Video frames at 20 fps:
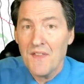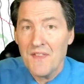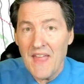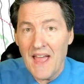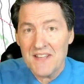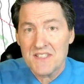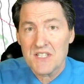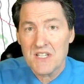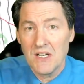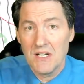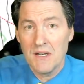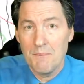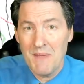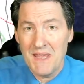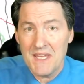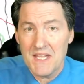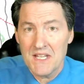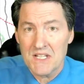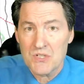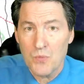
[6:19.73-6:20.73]
That's going to
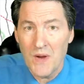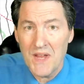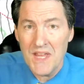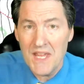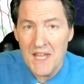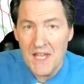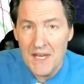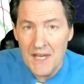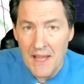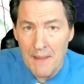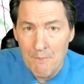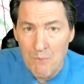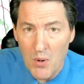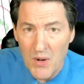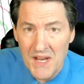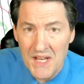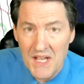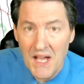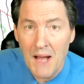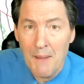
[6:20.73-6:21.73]
make its way in and
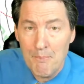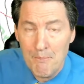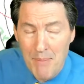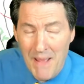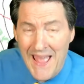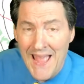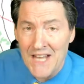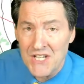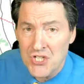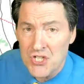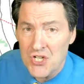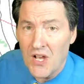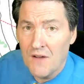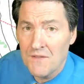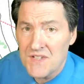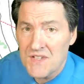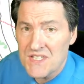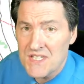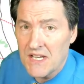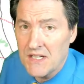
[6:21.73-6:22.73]
bring a batch
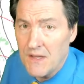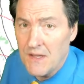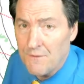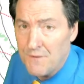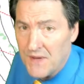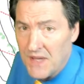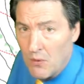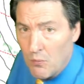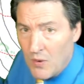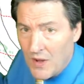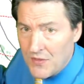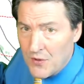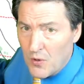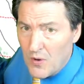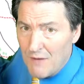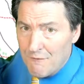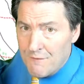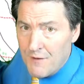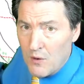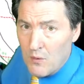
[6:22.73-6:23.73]
of significant
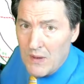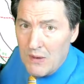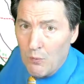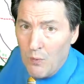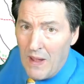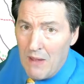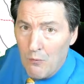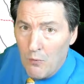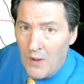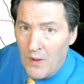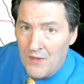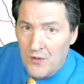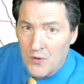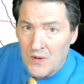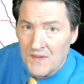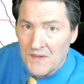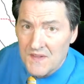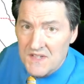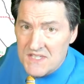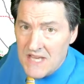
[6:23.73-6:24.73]
weather. Very wet weather
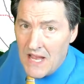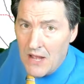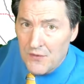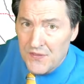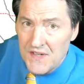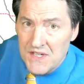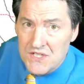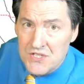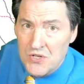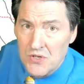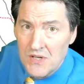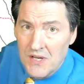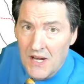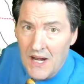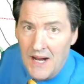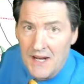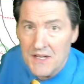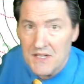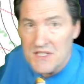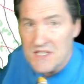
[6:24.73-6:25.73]
in the southeastern
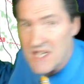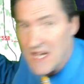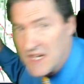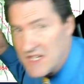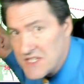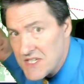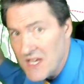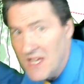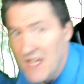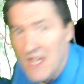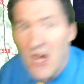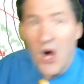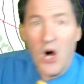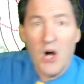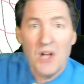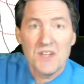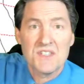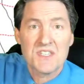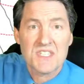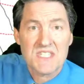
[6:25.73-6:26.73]
United States
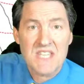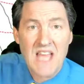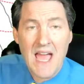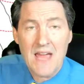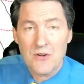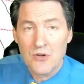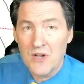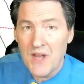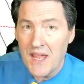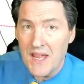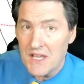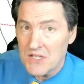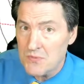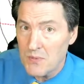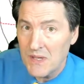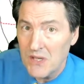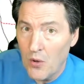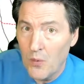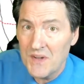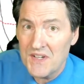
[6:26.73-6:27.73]
on Saturday, as
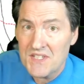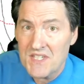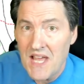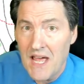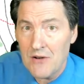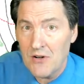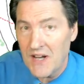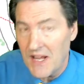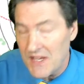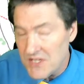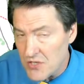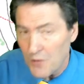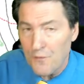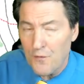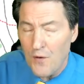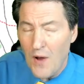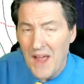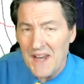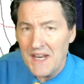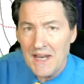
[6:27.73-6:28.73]
we go into Saturday. So
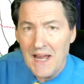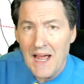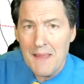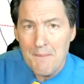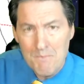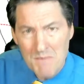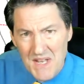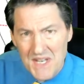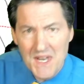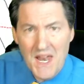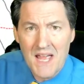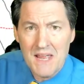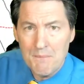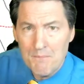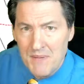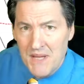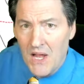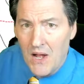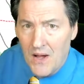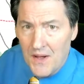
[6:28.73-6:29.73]
Friday night,
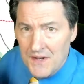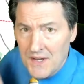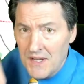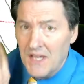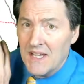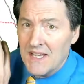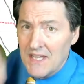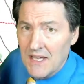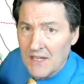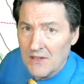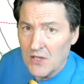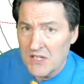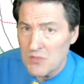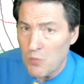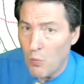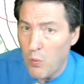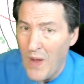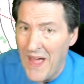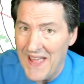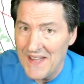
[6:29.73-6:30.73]
midnight, beyond, it
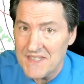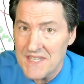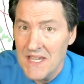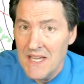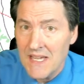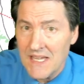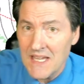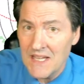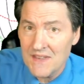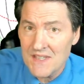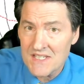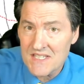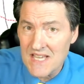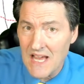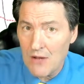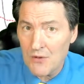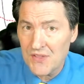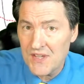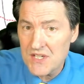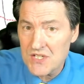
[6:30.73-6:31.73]
looks wet in the
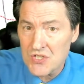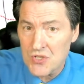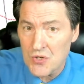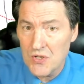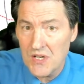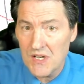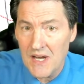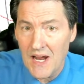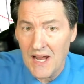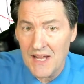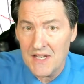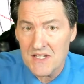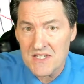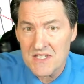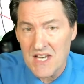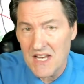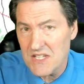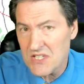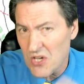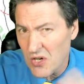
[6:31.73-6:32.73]
southeastern United
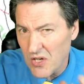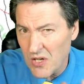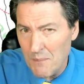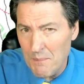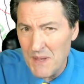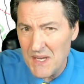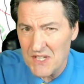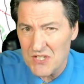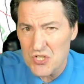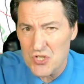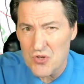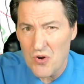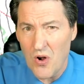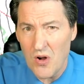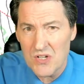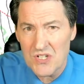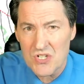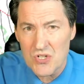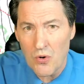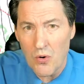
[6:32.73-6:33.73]
States. There could be a
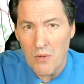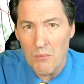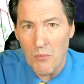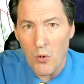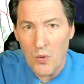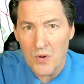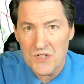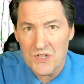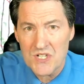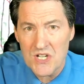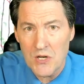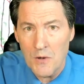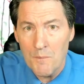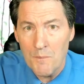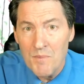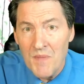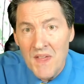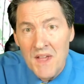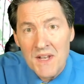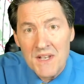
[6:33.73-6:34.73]
strong storm or two.